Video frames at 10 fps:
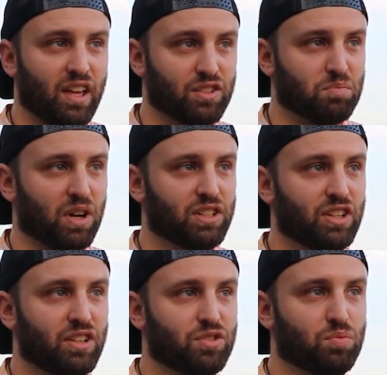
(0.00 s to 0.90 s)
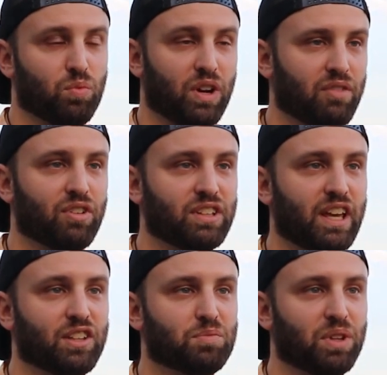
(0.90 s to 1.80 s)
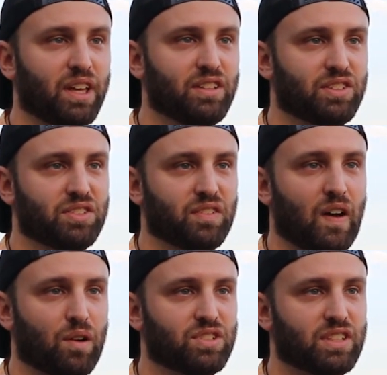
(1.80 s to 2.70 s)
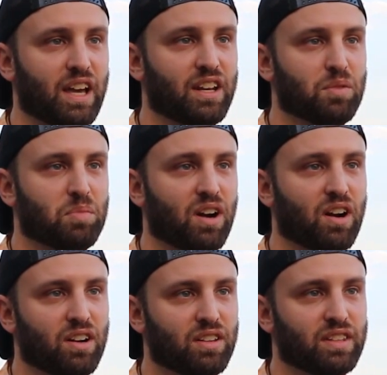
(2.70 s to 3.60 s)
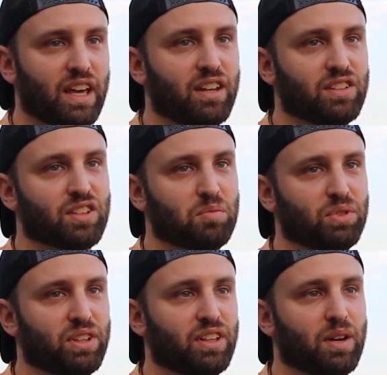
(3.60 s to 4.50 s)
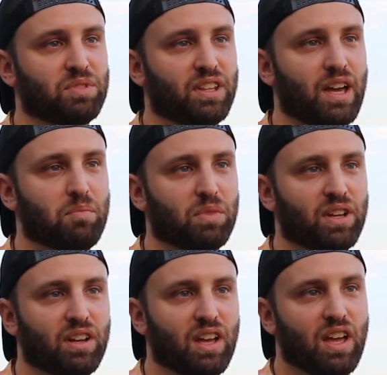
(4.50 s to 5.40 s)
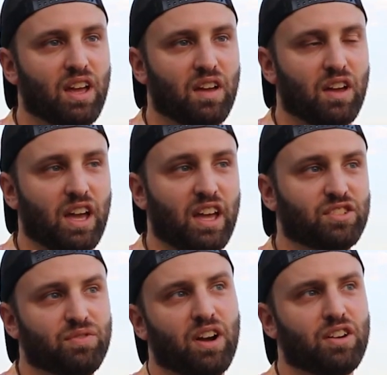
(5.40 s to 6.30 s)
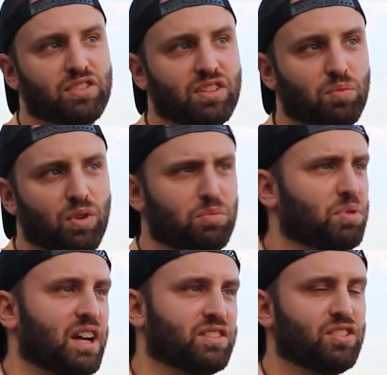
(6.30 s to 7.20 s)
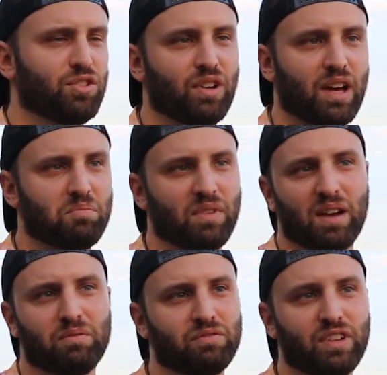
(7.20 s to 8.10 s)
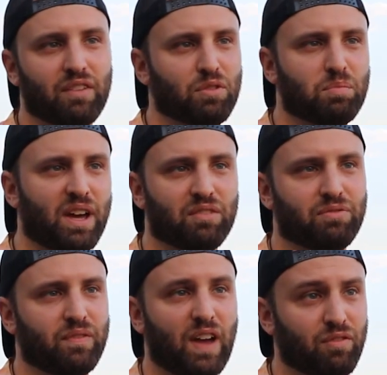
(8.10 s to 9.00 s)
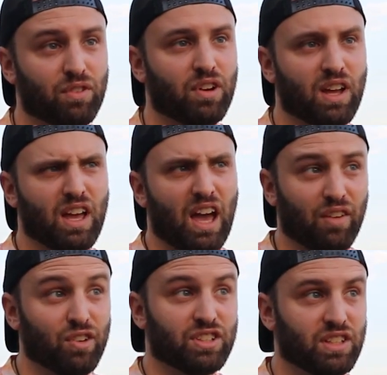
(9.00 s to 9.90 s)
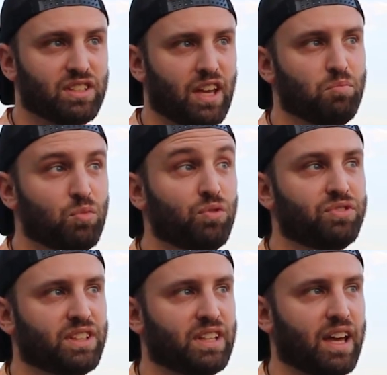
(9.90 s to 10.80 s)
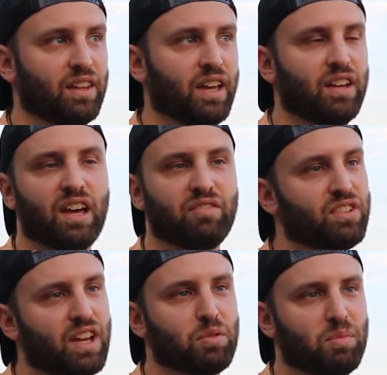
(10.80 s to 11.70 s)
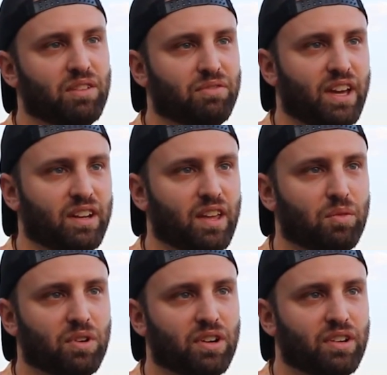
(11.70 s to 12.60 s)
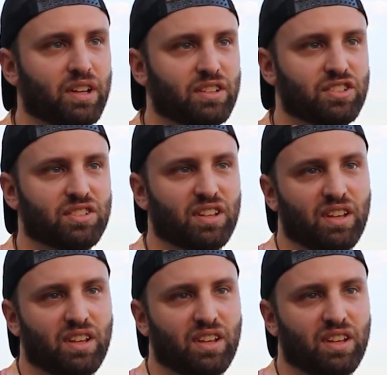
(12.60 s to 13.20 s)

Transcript: as much as whatever takes place outside of the bar, that is completely up to them. But as far as the word prostitute, I'm never been ever since I moved to Thailand, I've never been a fan of that word. I just